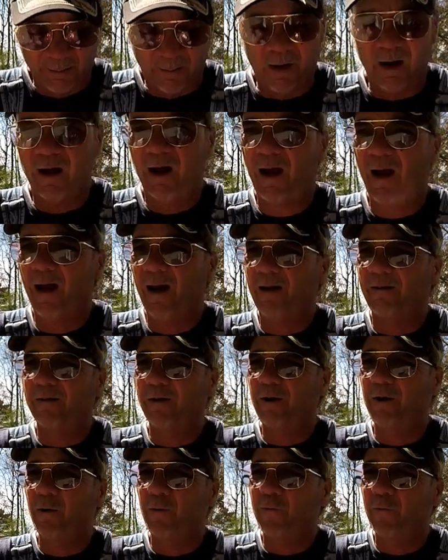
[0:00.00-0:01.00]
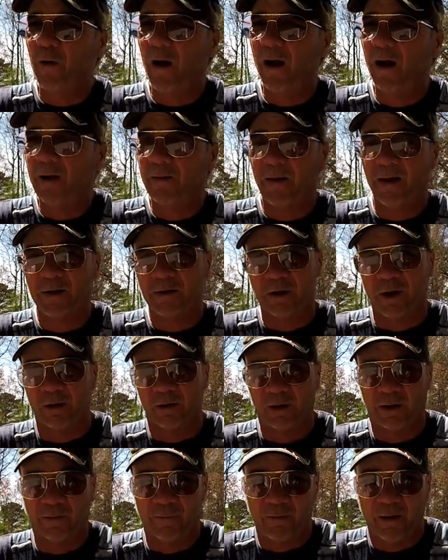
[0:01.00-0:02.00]
But how do you find these
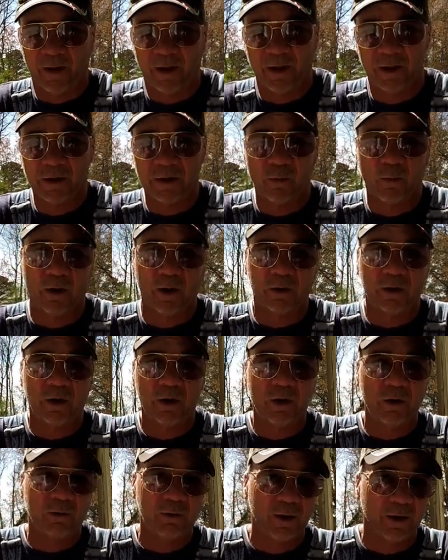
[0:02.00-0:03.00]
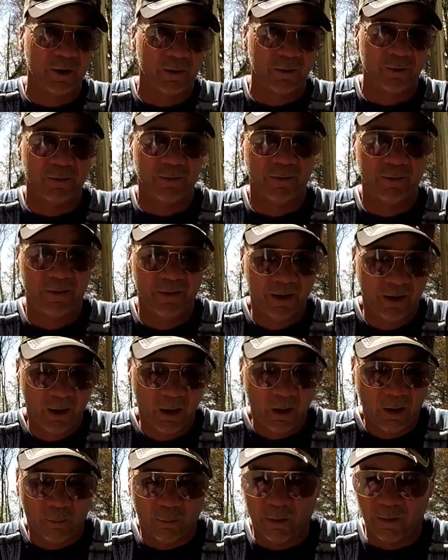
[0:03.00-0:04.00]
early fish? What do you do?
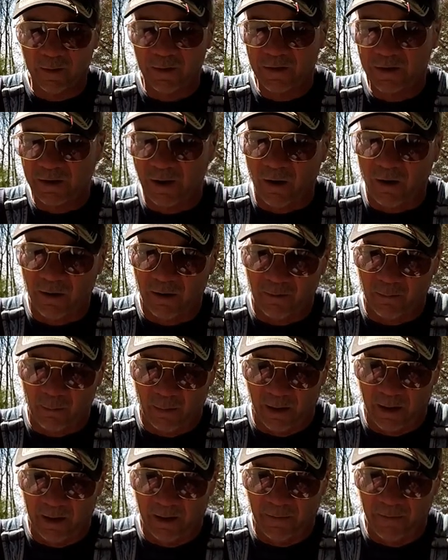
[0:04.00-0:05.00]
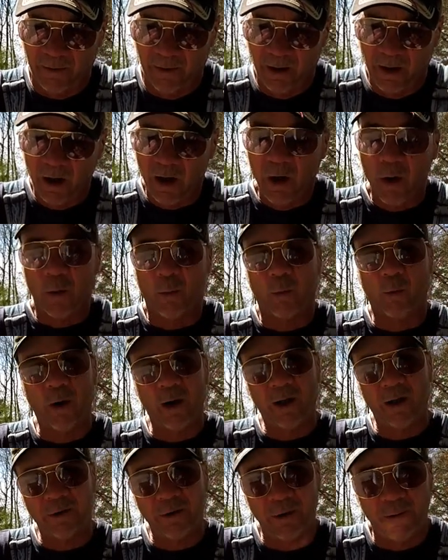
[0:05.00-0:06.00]
Well, to start with,
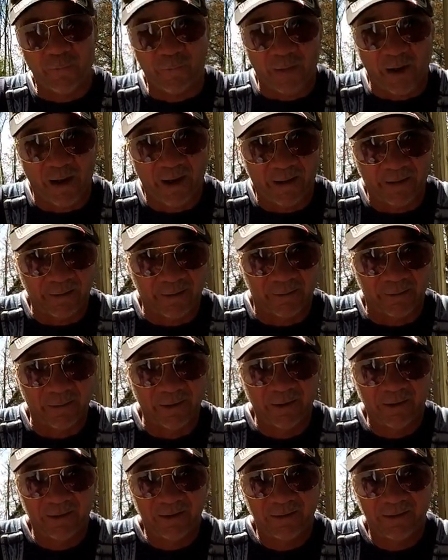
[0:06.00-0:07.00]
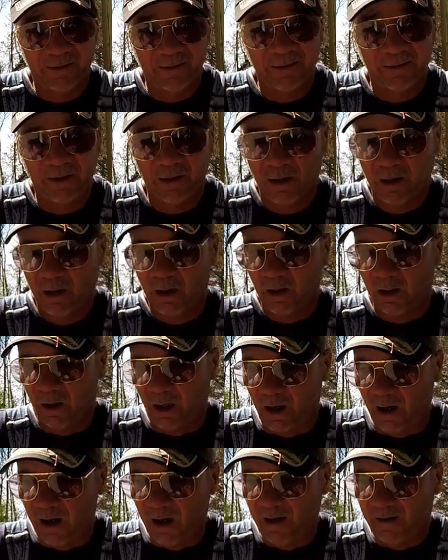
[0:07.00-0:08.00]
when you find them,
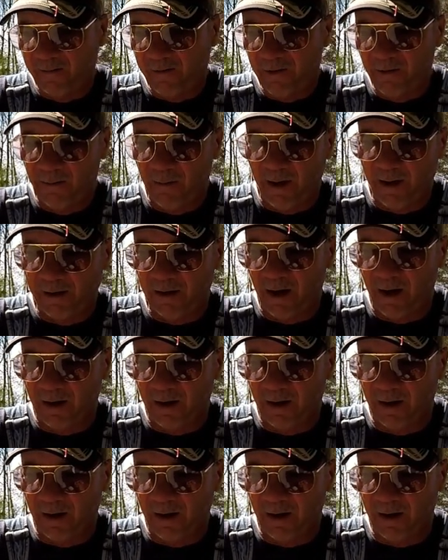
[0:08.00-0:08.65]
uh, you may